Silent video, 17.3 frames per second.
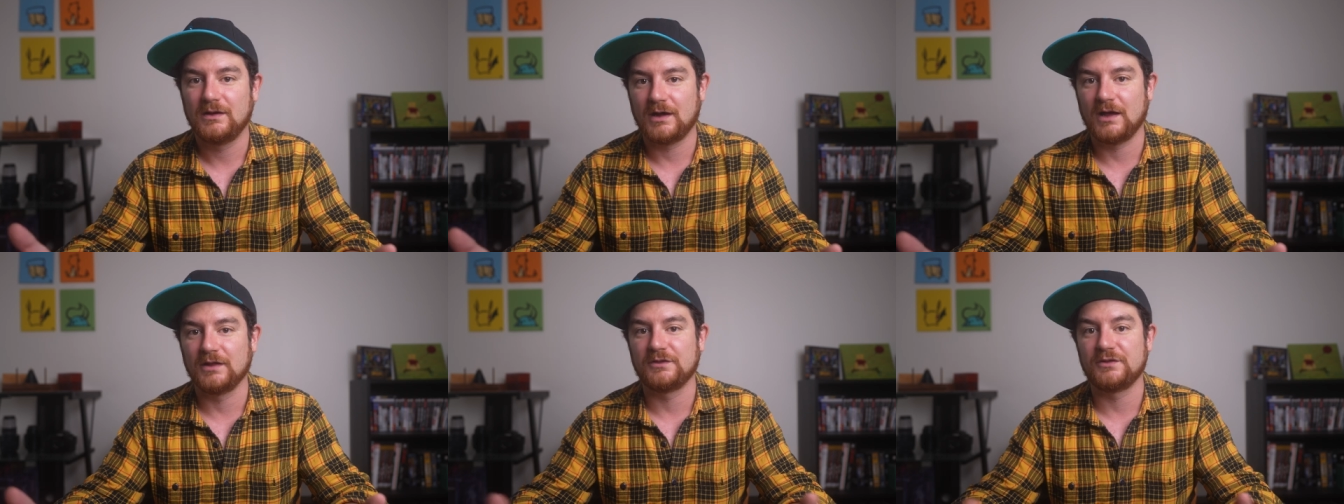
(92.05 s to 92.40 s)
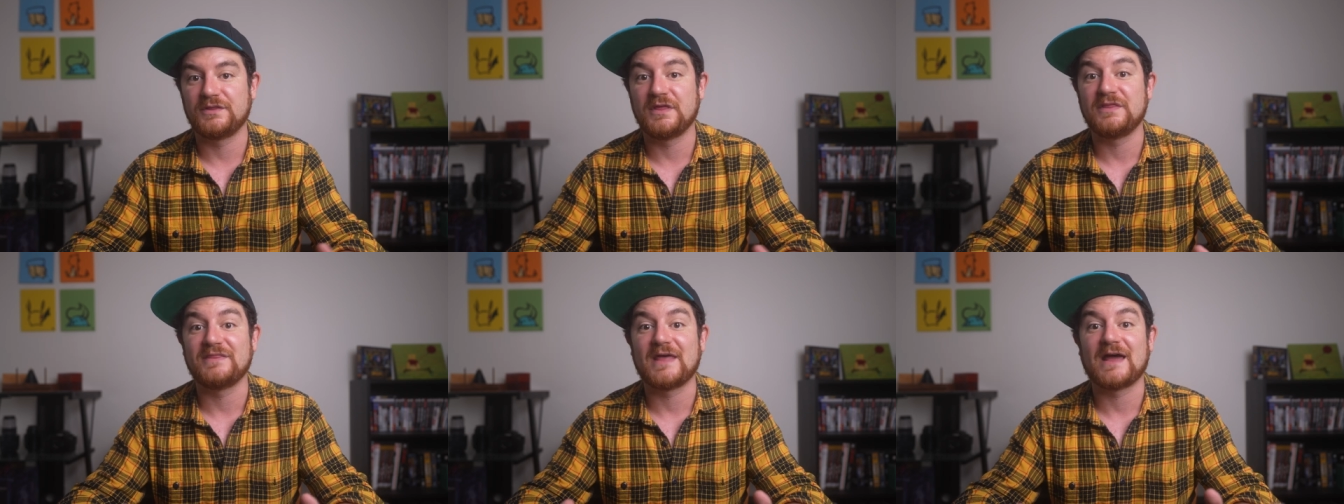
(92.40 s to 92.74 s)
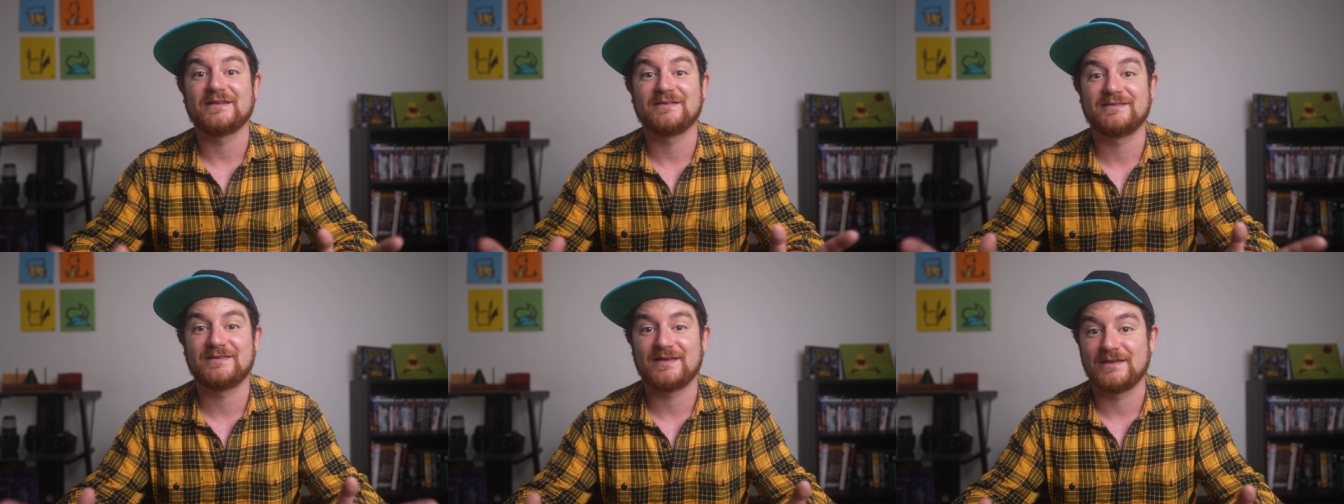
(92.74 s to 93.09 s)
other than
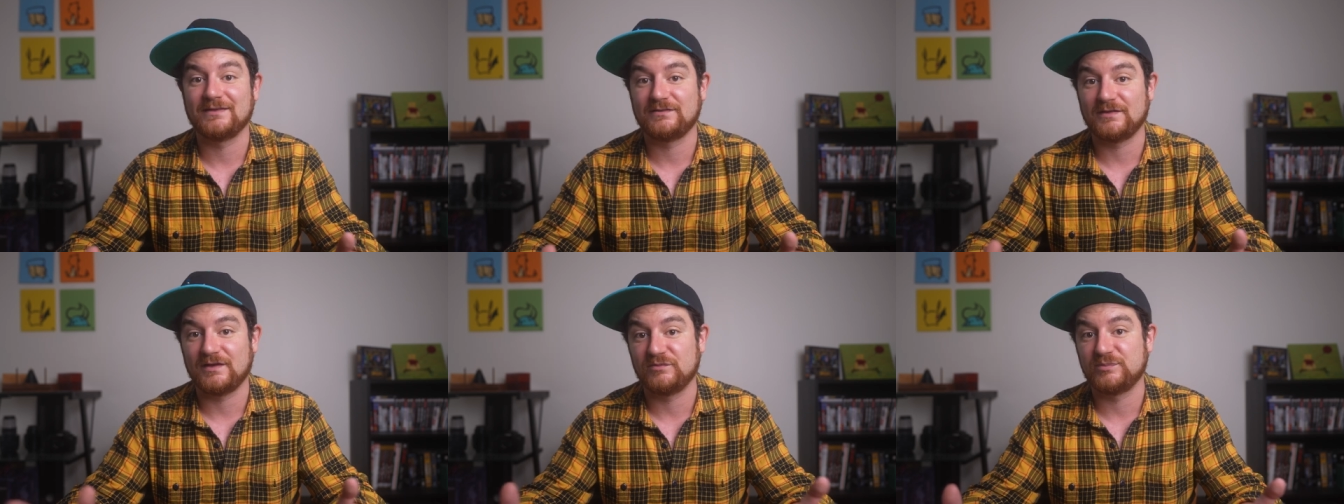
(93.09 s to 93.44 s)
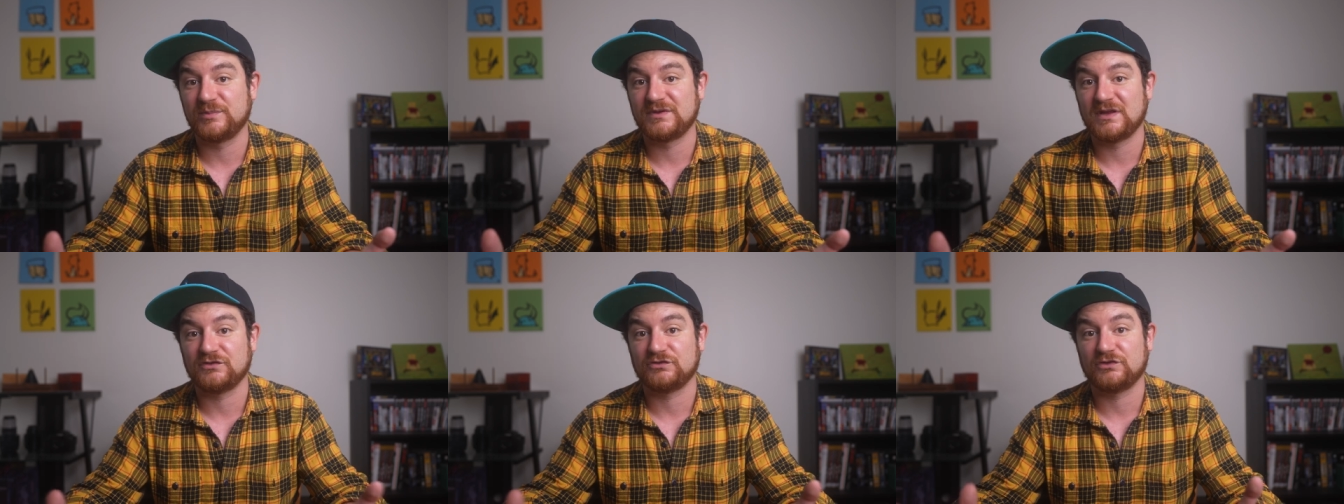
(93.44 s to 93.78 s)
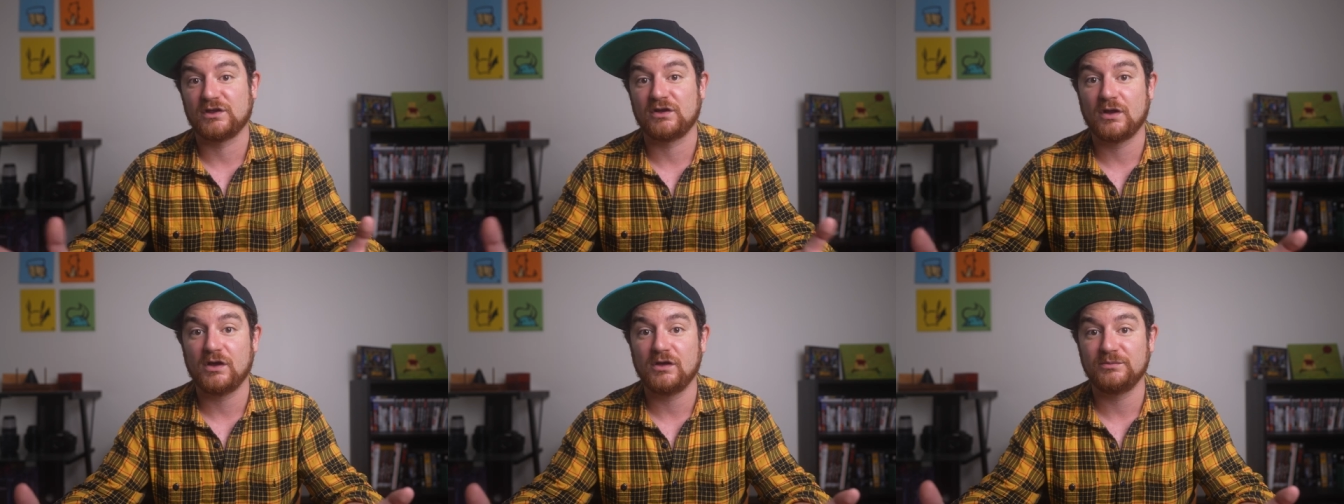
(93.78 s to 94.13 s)
that sense of
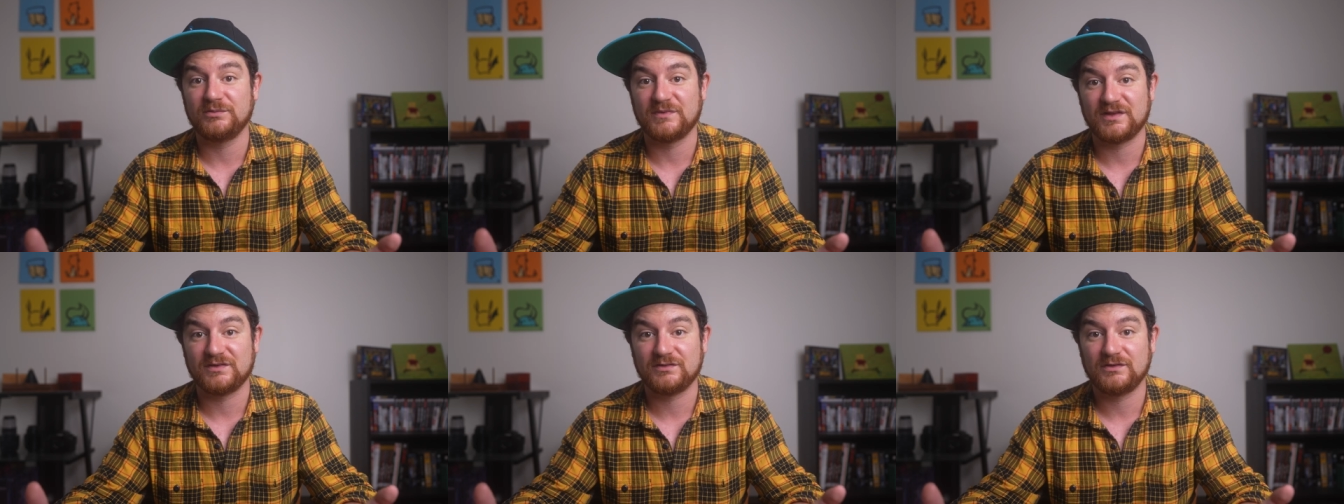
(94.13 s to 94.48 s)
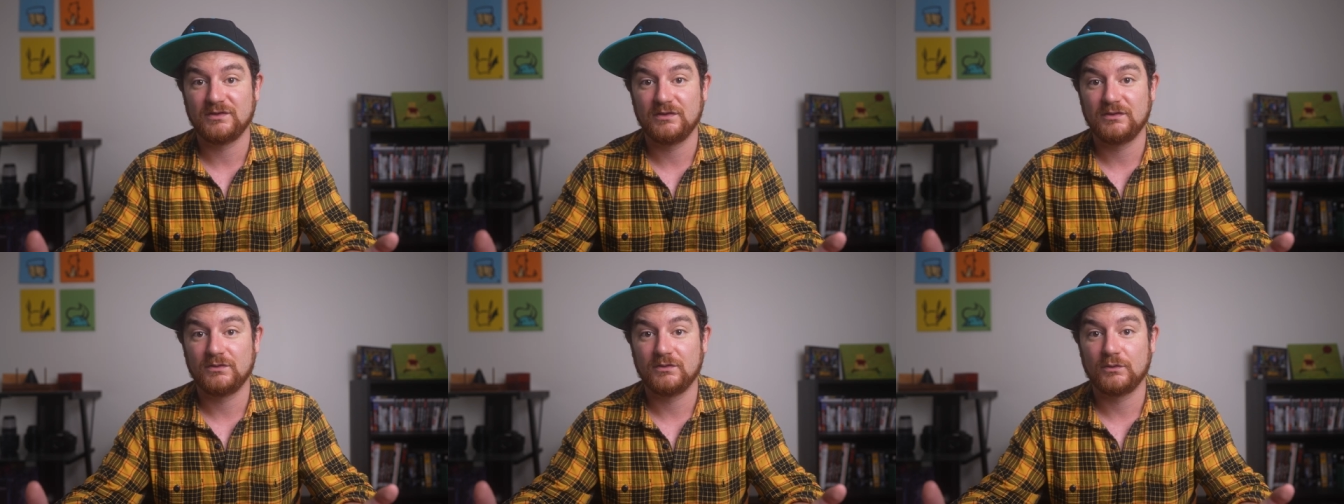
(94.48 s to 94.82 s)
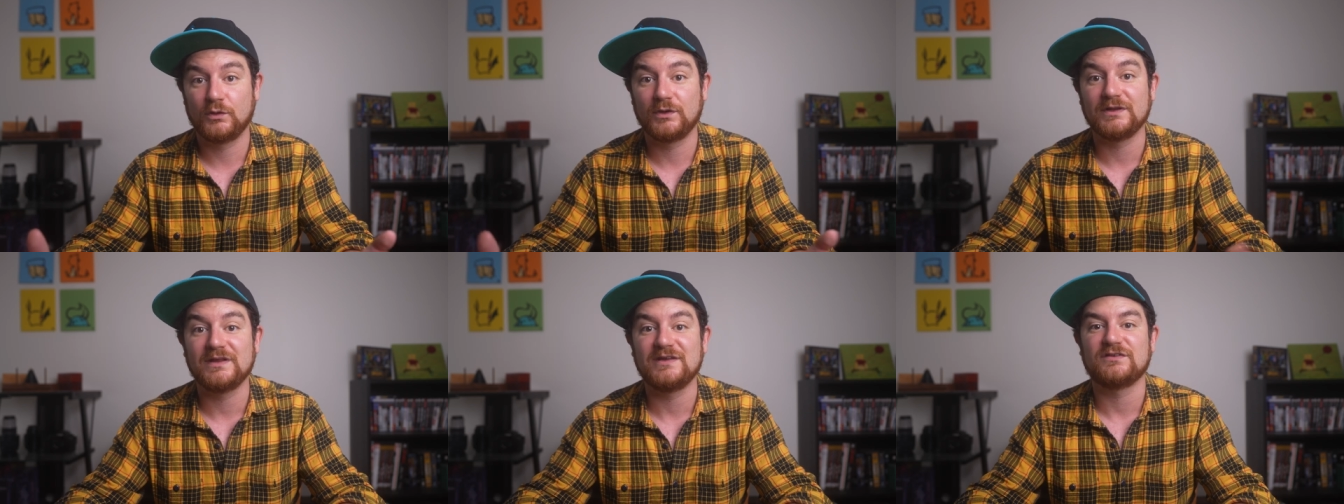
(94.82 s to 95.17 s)
potentially calmness
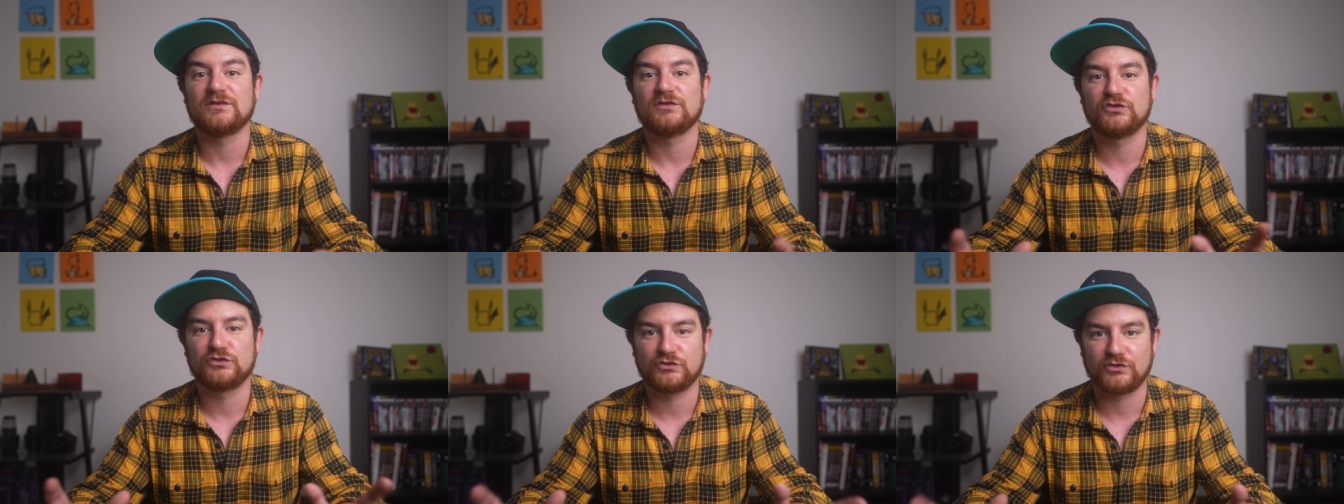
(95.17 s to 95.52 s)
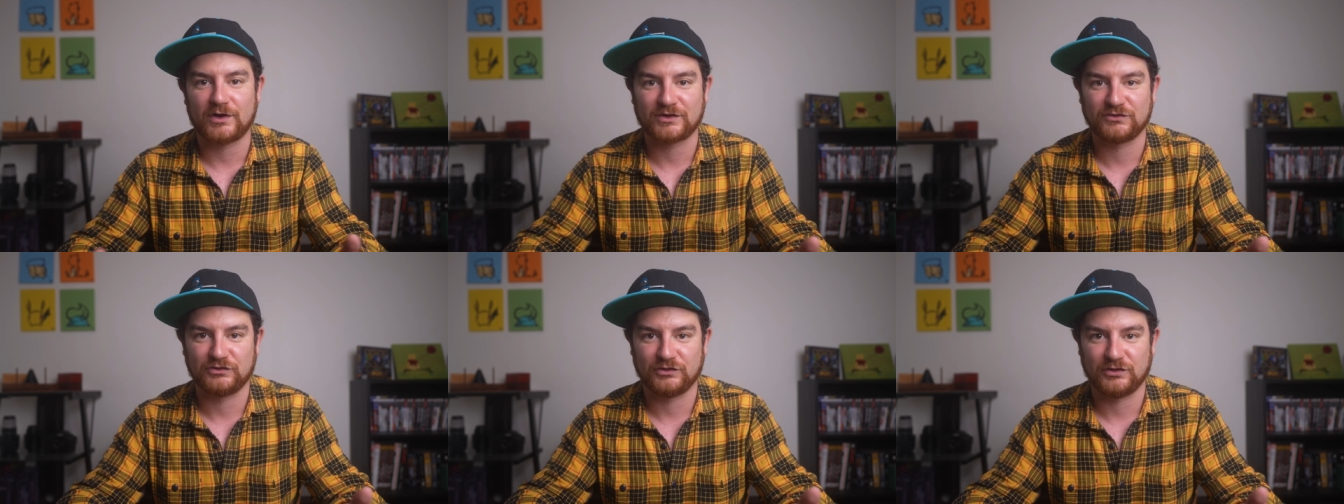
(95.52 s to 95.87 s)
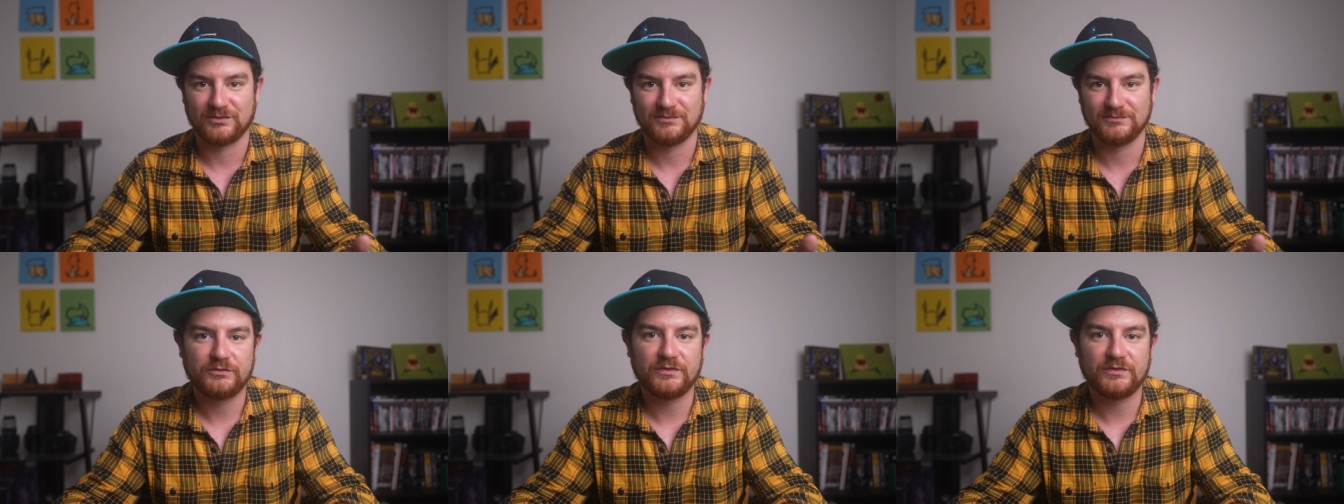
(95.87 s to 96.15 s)
or at least structure.